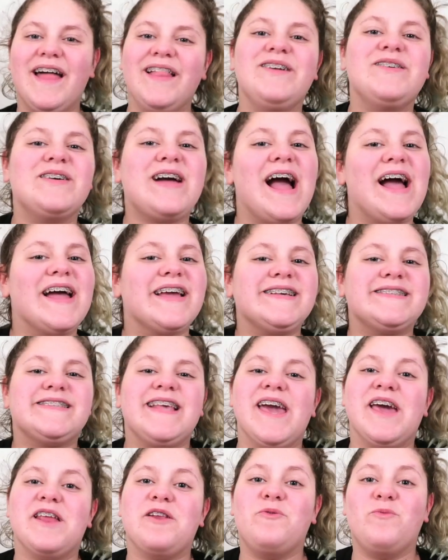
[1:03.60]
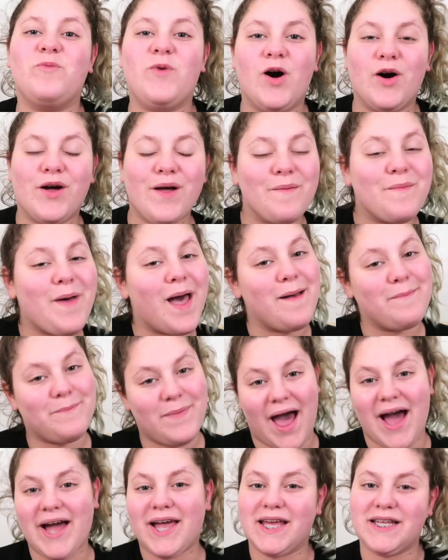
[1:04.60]
Hello guys, and welcome
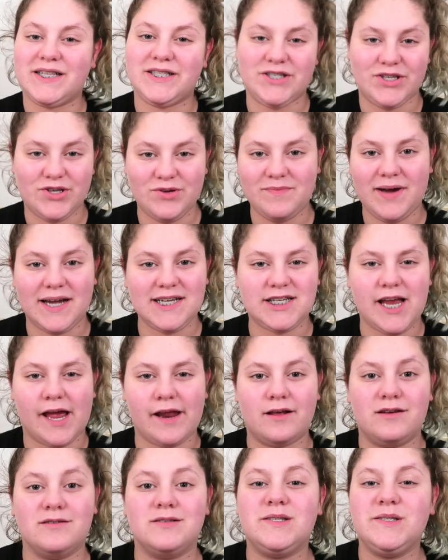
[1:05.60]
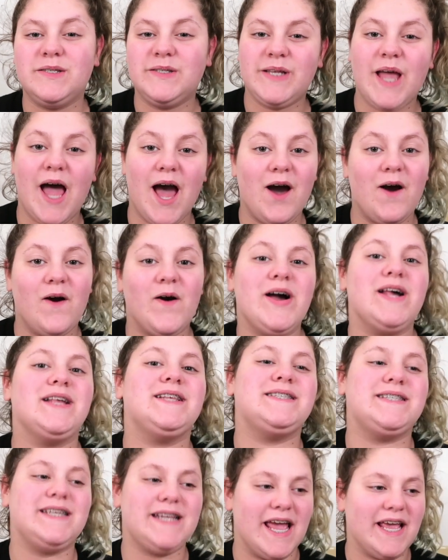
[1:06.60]
back to my channel.
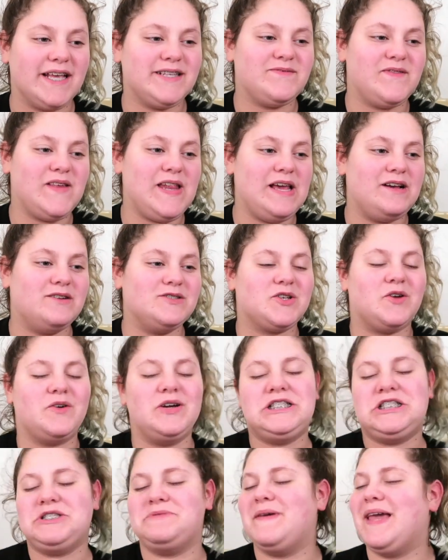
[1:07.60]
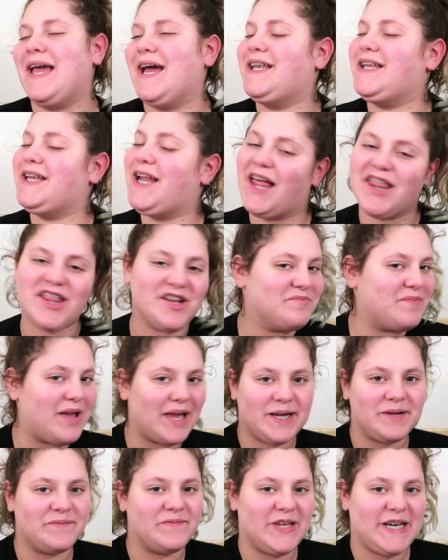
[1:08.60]
So today's video is going to be another
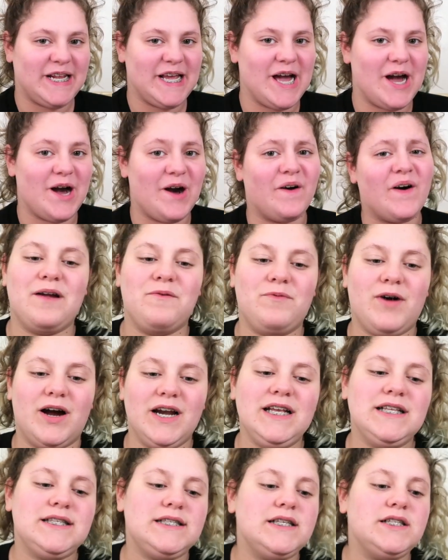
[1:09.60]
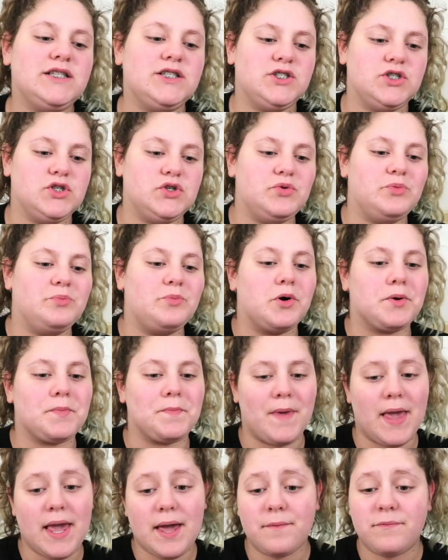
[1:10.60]
makeup video. I wanted to do more
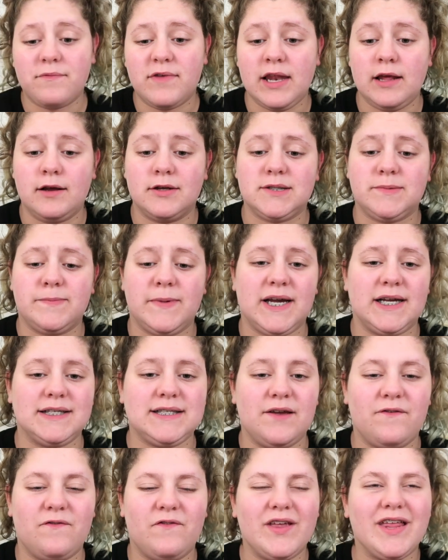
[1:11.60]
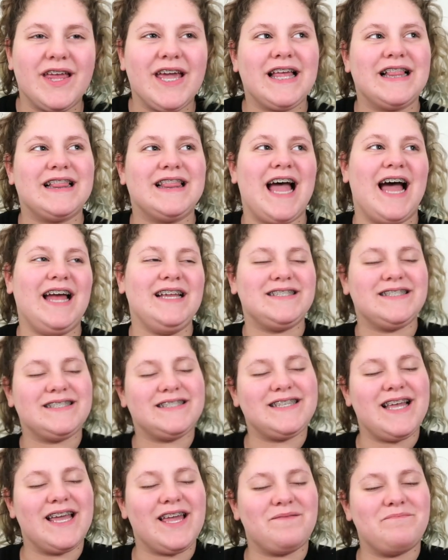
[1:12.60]
makeup videos because I feel like
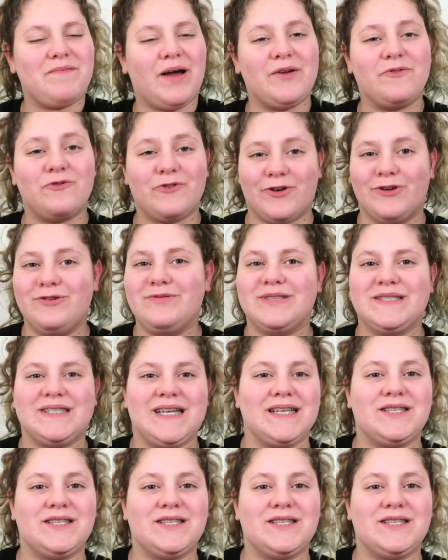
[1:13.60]
that's like my roots.